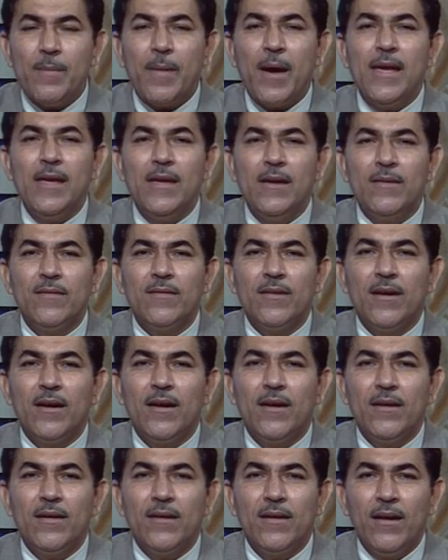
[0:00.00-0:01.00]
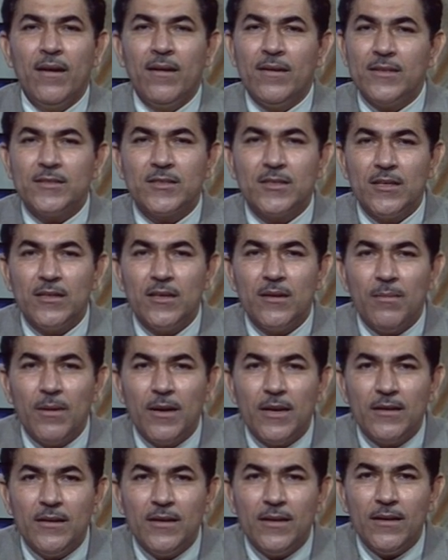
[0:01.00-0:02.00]
by
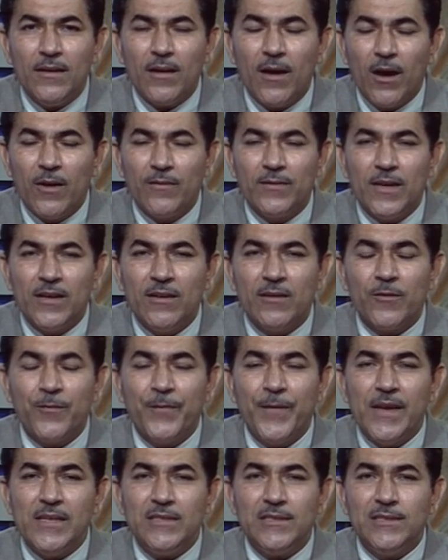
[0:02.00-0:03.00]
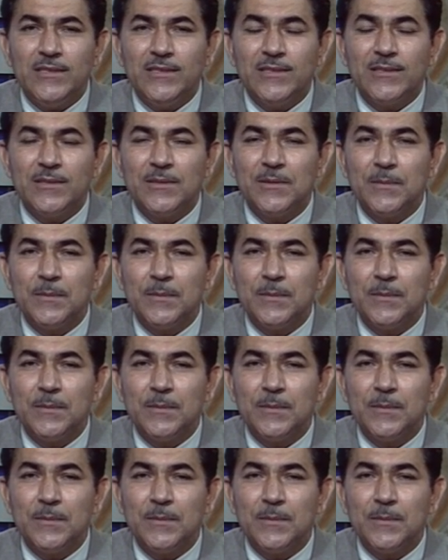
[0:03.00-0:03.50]
understandability of the interface?